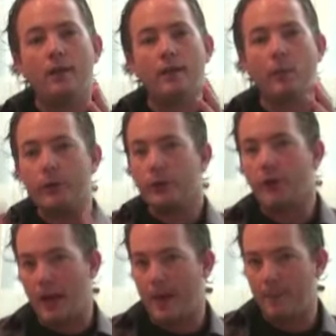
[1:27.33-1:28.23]
that when you're
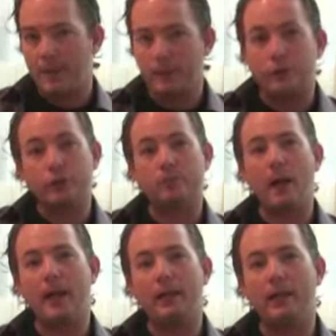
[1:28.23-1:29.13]
happy and you're
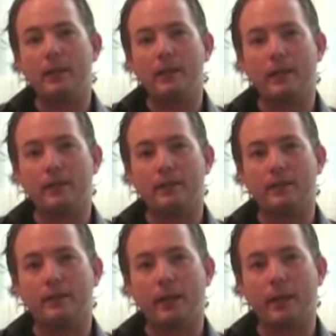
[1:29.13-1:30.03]
smiling
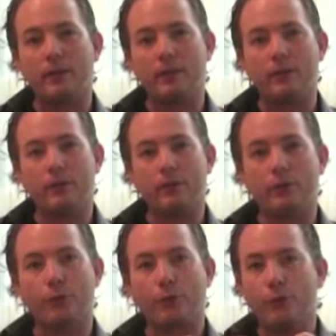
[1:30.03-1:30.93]
and
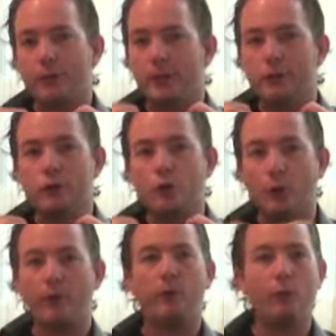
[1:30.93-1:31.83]
you're really
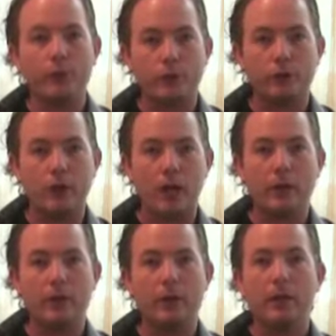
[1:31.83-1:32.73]
joyful with your
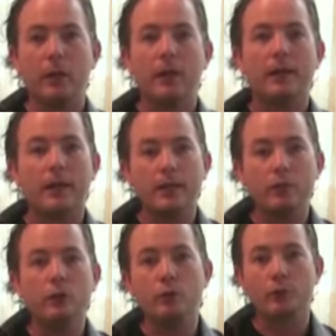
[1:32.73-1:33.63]
child, they
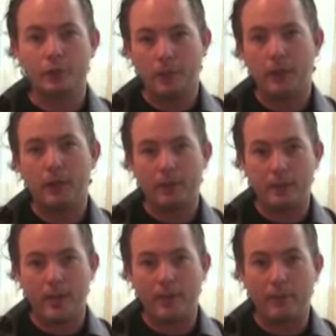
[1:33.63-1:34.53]
do respond the
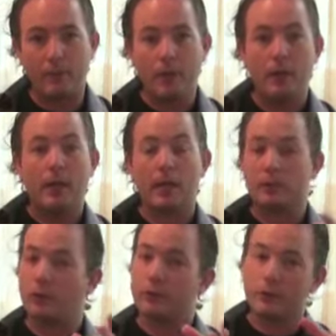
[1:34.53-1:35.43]
same.
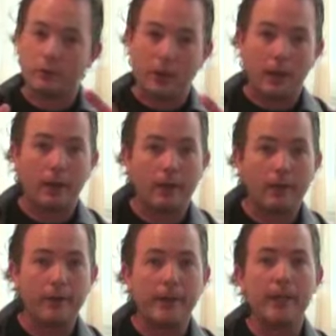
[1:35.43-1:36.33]
As long as they're not
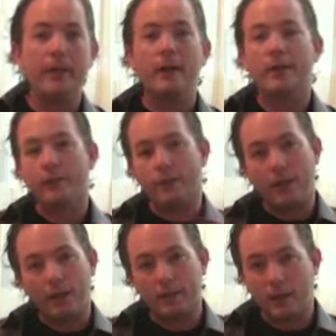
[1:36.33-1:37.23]
hungry, they're
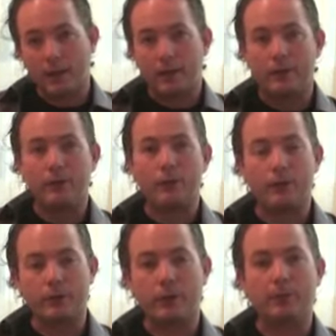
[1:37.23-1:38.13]
not tired, or
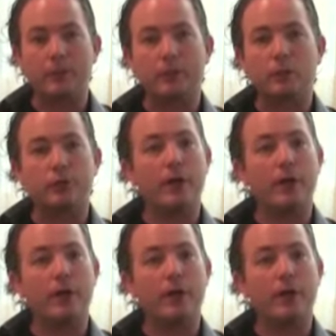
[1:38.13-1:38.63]
there's something that's